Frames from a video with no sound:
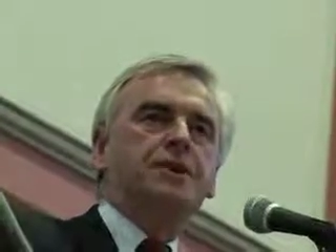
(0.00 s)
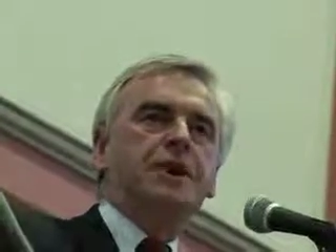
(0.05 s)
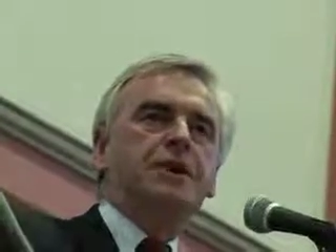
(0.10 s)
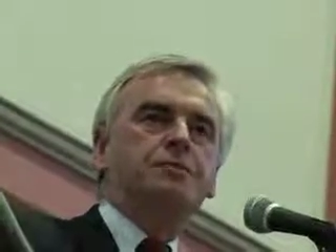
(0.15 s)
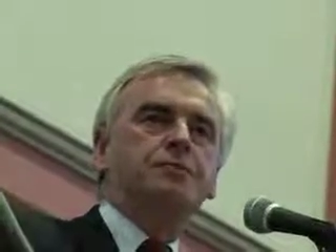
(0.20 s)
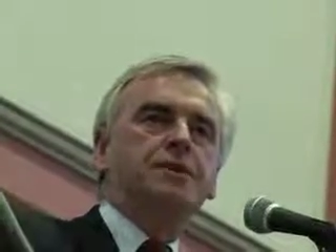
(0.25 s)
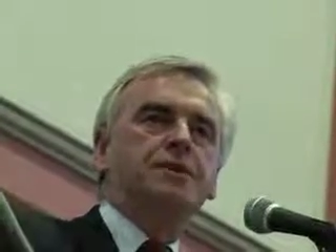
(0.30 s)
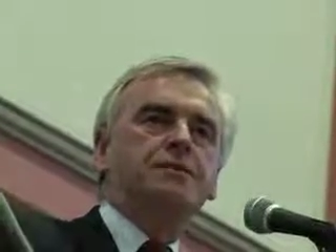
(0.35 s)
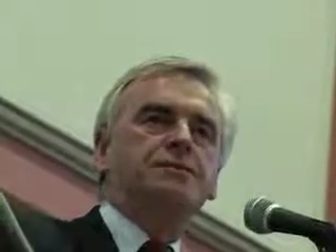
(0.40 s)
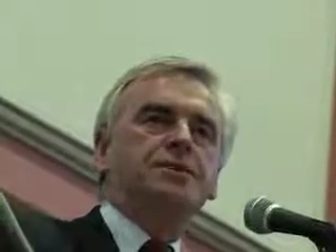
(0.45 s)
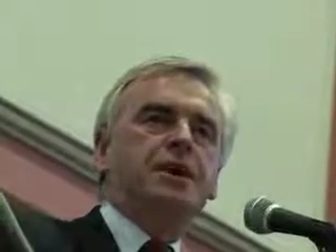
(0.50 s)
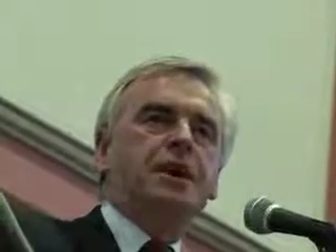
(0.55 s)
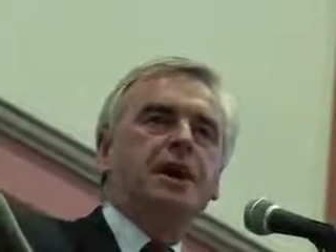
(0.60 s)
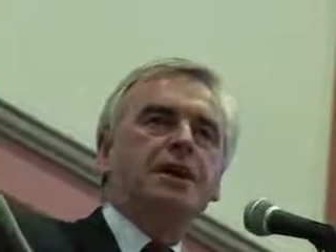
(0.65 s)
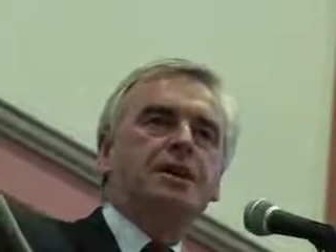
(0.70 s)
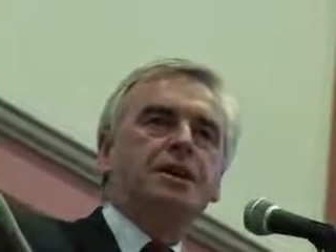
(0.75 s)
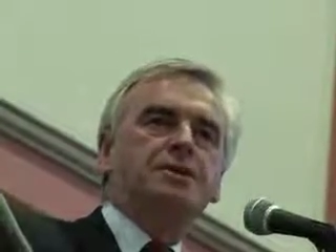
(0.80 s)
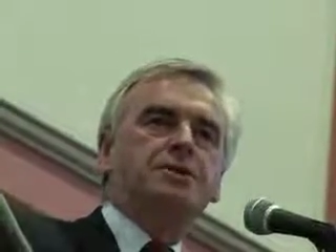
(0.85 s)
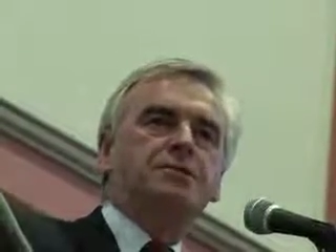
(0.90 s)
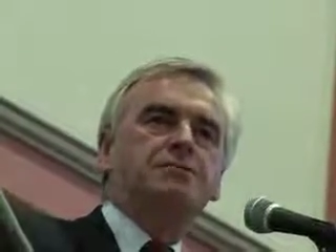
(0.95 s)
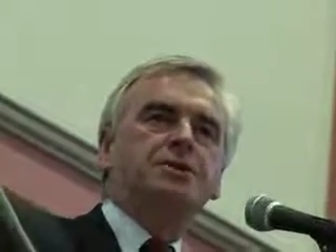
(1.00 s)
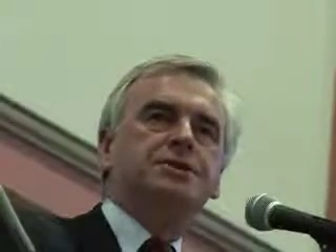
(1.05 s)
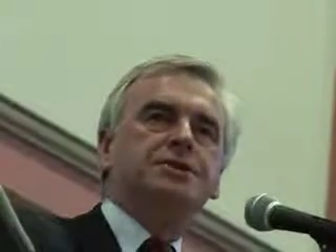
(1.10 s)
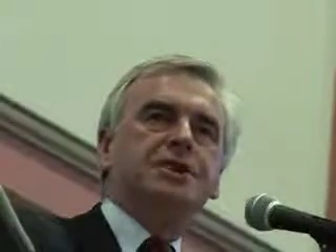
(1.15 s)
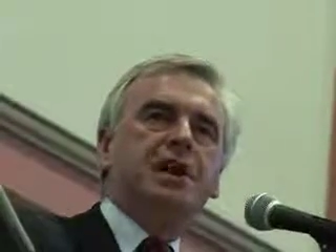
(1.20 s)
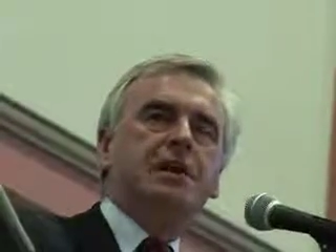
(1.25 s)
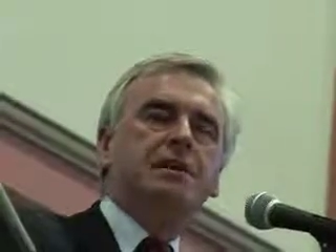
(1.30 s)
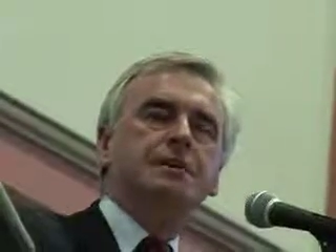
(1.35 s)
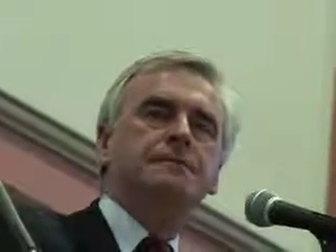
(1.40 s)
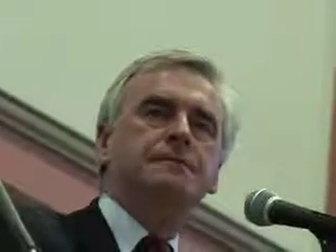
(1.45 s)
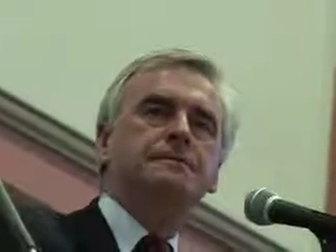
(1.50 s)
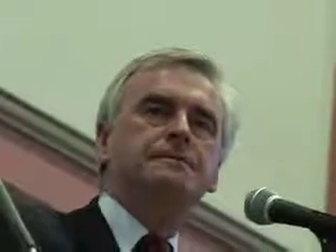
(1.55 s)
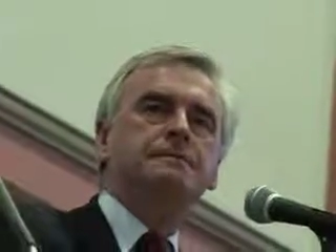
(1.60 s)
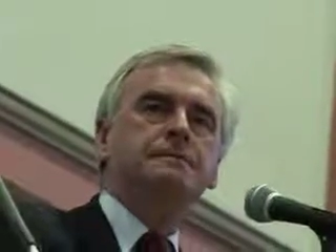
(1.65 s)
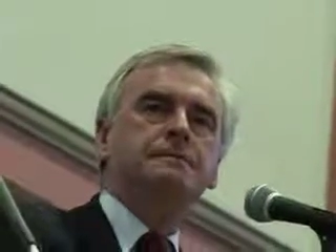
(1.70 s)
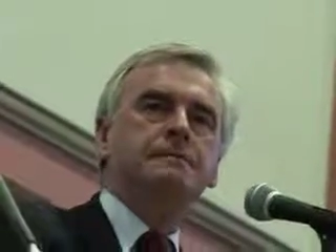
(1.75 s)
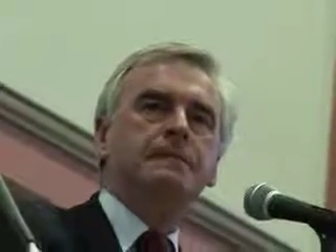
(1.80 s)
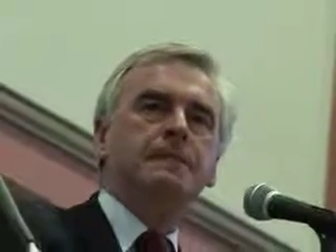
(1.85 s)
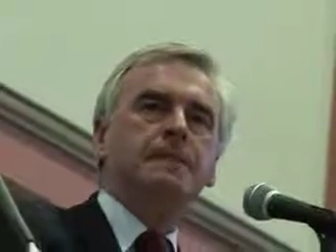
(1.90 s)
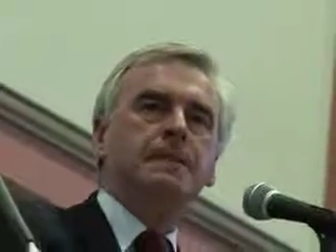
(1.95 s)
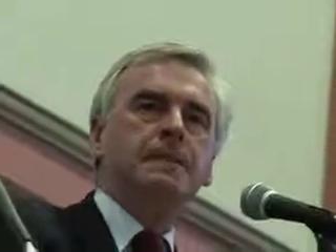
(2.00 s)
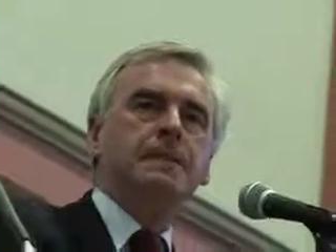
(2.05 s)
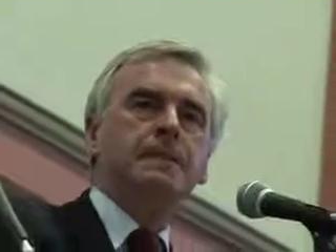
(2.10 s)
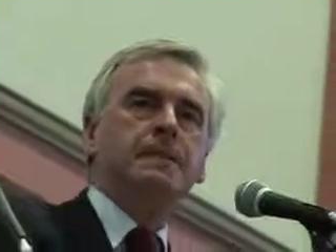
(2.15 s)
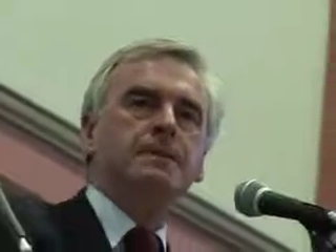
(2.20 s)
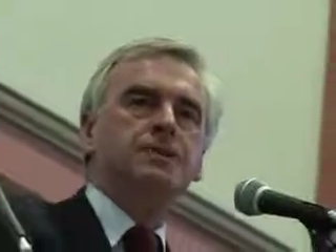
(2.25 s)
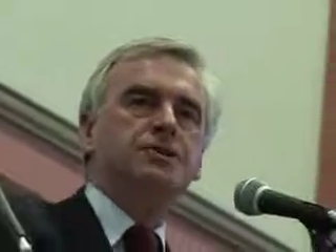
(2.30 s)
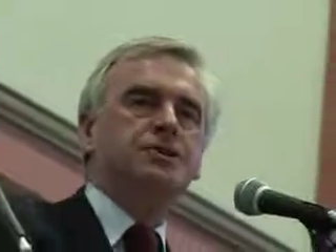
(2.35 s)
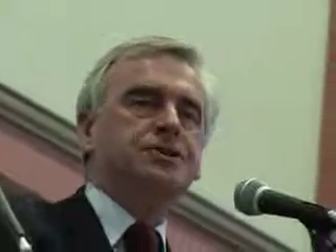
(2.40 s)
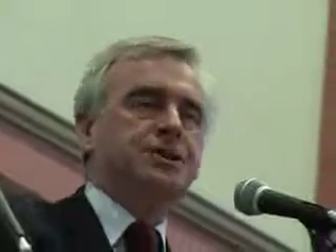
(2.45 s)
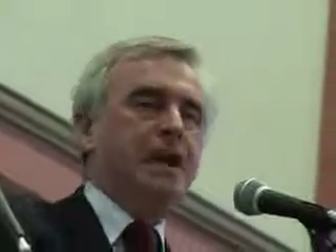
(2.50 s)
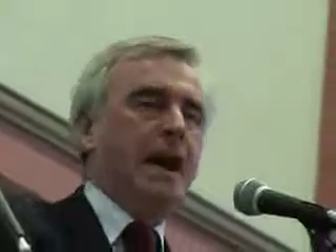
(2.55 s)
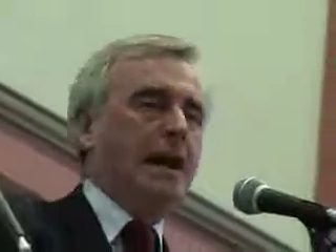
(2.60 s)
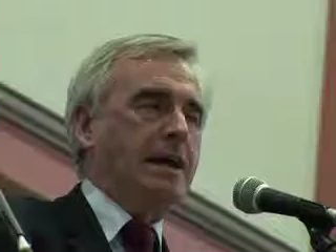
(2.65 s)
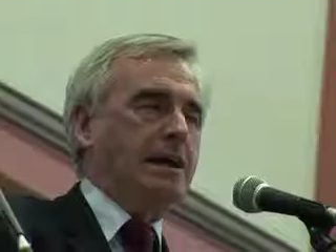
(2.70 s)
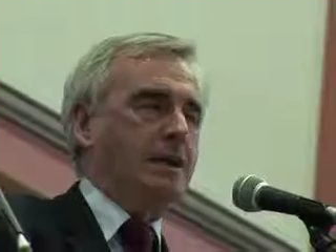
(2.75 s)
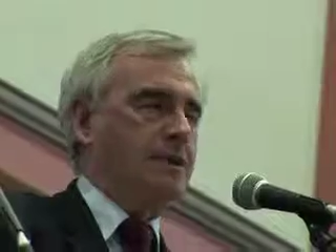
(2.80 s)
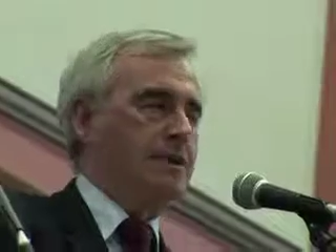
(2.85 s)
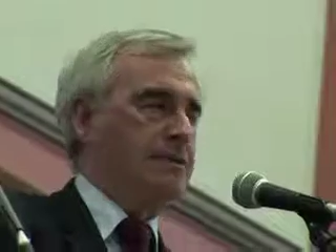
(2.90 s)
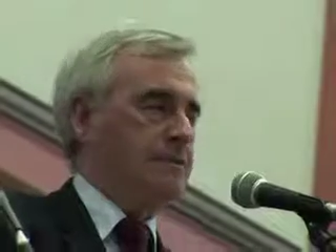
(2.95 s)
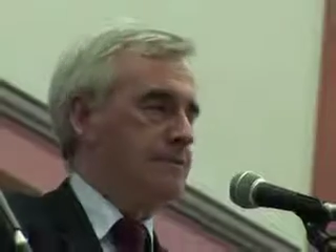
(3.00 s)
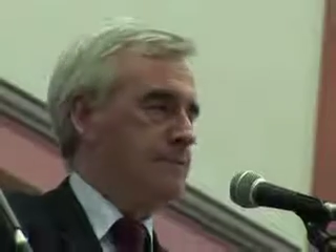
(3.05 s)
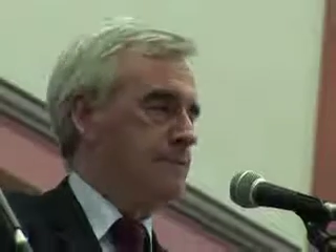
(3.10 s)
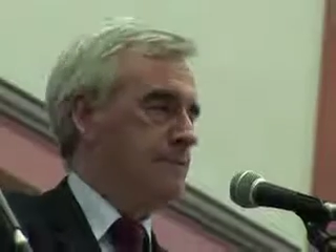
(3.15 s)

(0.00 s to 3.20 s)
people have died as a result. Staggered.